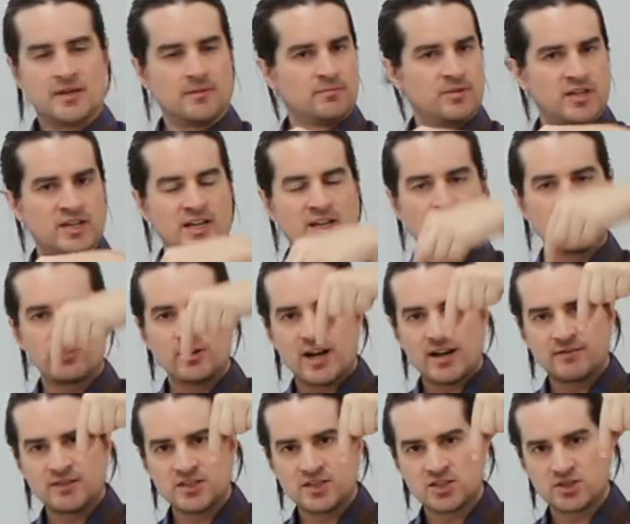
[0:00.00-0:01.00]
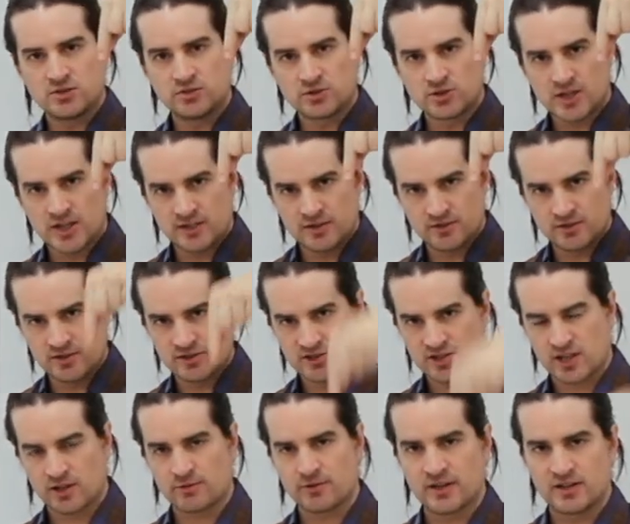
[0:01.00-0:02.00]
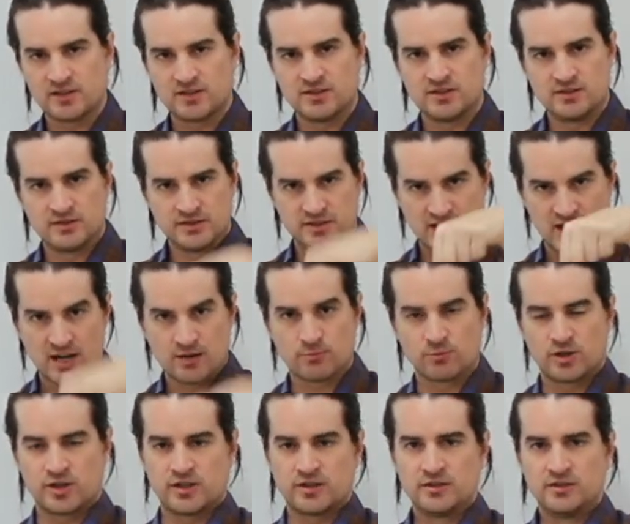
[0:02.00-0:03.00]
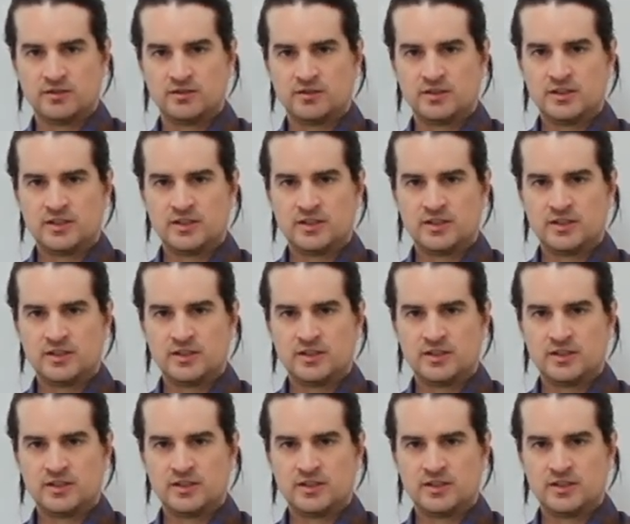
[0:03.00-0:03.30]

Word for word: But again, gravity is still trying to accelerate downward.